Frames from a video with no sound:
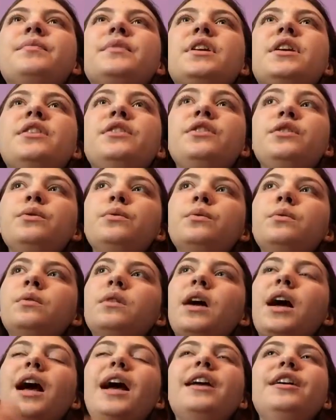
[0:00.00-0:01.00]
because
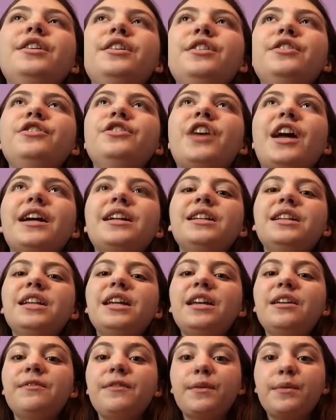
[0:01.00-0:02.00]
I checked
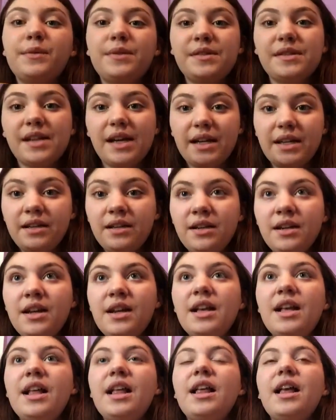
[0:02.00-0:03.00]
it if it was done,
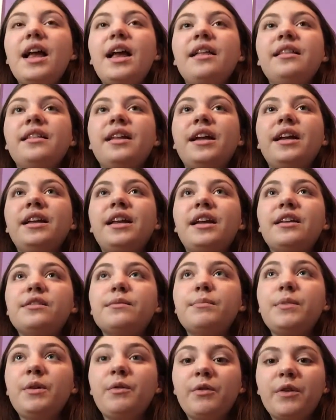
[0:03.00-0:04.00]
and
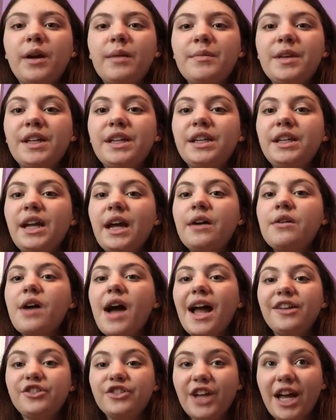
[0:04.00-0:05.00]
then before I mailed it out,
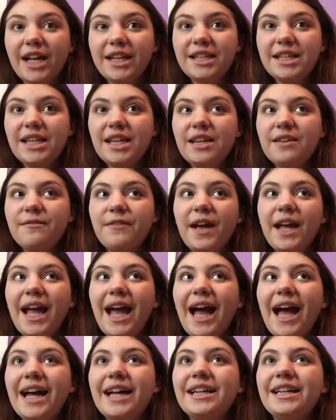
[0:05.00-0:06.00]
I checked it if I
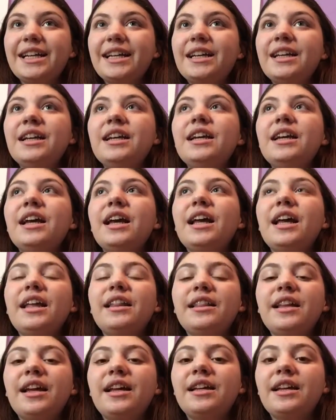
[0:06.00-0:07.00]
had it,
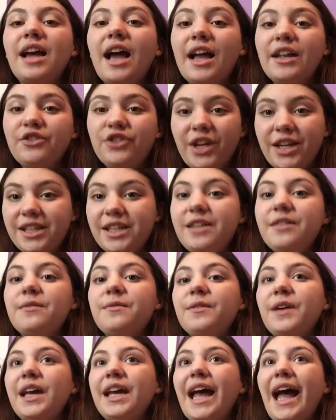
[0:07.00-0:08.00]
and then I checked it
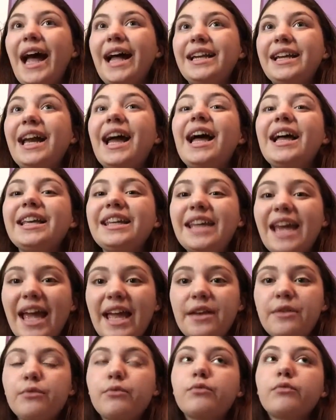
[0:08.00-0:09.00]
if I had it
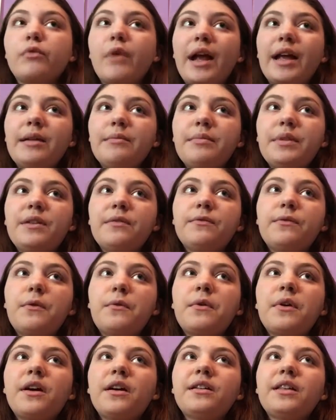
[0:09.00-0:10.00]
again right
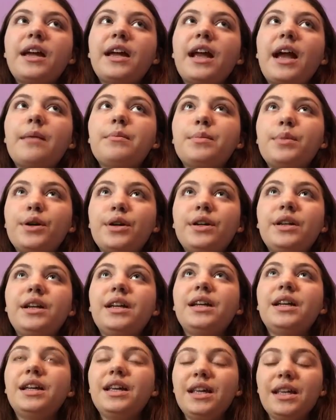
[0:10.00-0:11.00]
before, like, I put
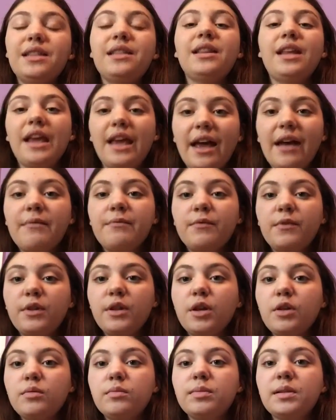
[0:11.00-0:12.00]
it in the
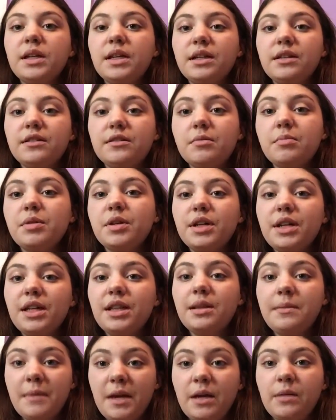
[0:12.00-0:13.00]
envelope to put
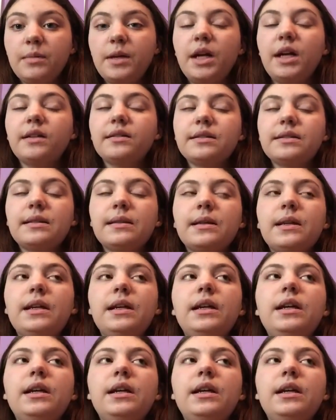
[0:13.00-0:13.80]
in the mailbox.